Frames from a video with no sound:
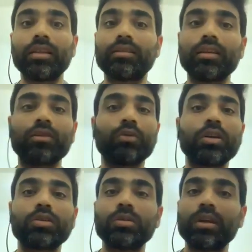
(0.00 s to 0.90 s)
They just
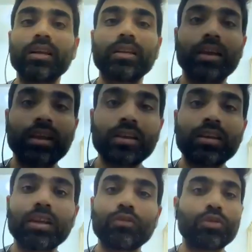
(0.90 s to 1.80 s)
want to eat the
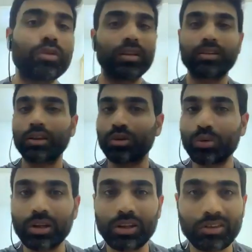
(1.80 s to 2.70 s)
Indian food, the
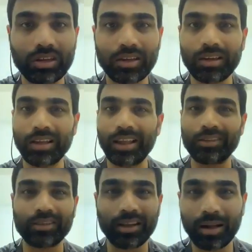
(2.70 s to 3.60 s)
tandoori chicken
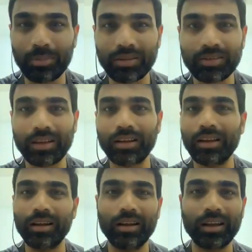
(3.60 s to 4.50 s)
and chana
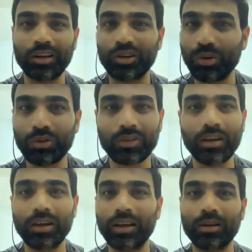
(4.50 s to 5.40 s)
masala and
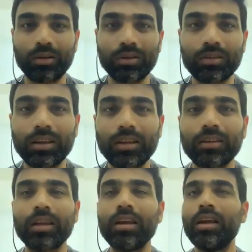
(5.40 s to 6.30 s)
dosa and all those
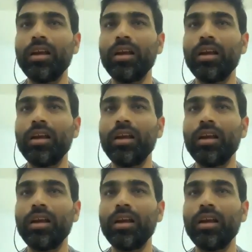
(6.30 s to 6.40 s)
things.